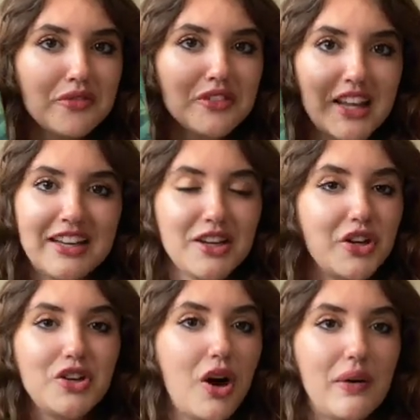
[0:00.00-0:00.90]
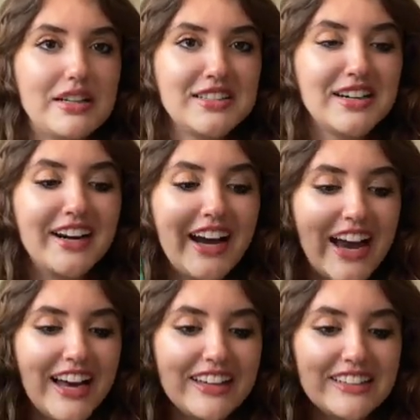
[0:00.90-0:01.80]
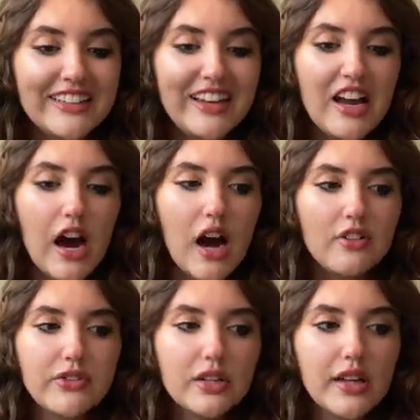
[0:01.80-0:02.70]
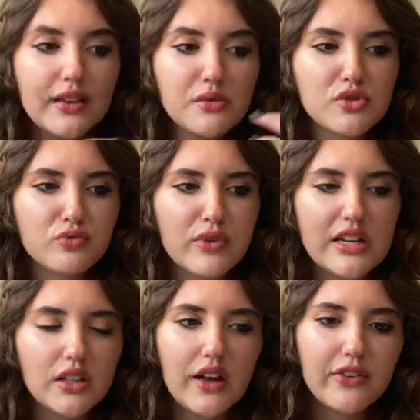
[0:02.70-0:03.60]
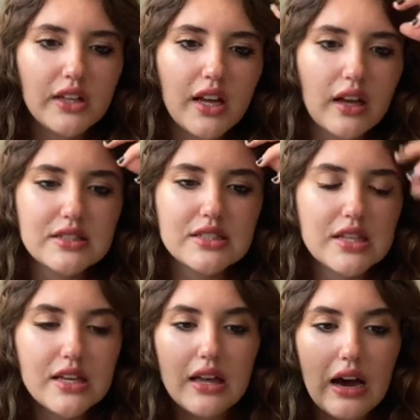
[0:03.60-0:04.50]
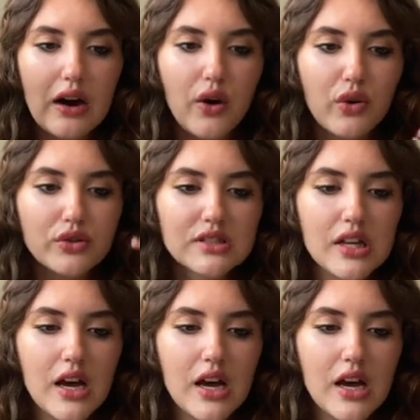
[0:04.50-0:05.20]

Like, no idea. And I felt like it was real. I felt like I could see the house.